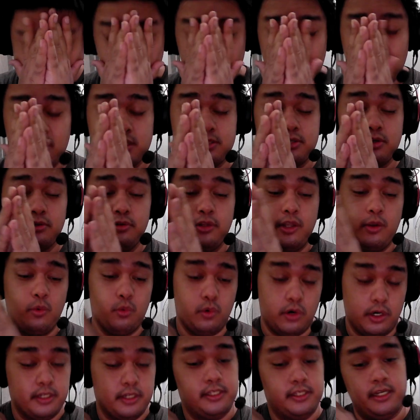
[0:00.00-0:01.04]
This only
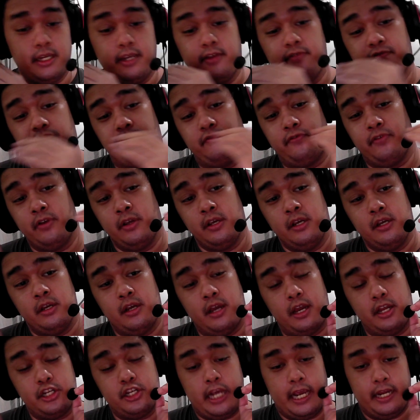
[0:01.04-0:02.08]
works if
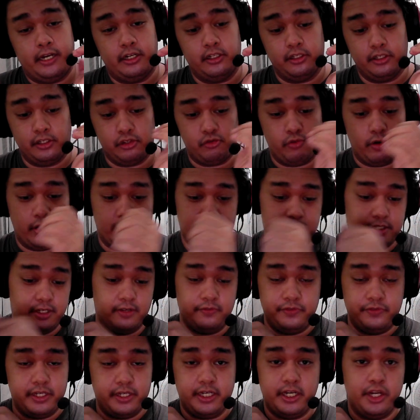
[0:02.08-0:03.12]
a channel is
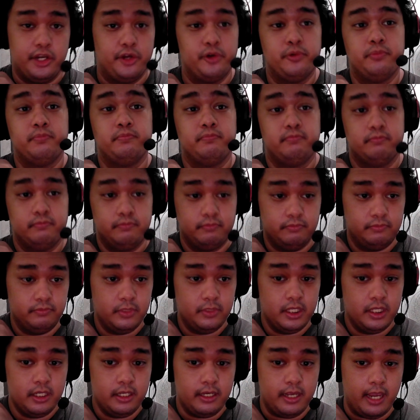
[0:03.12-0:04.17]
relatively new.
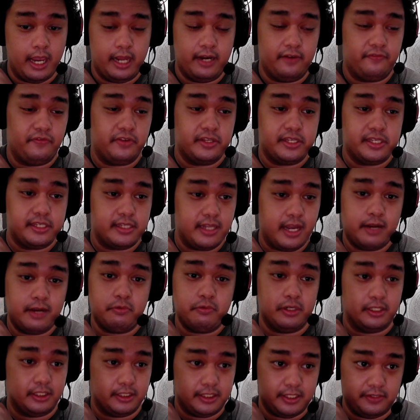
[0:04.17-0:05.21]
And if it's not
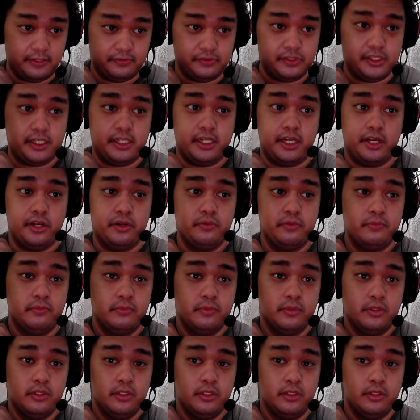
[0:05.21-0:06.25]
relatively new,
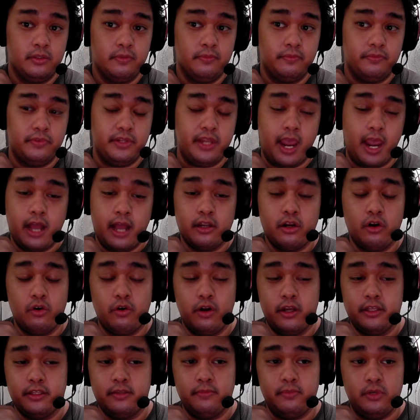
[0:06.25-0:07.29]
the
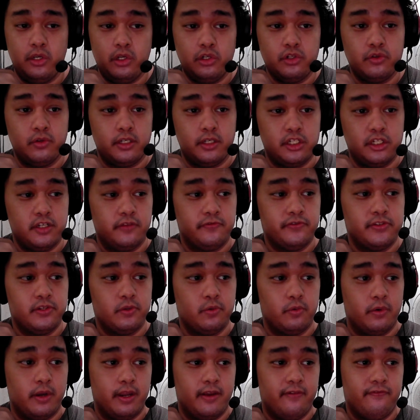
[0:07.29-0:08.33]
algorithm usually shifts
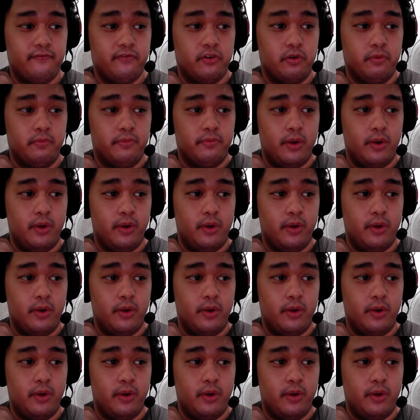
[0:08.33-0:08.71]
away from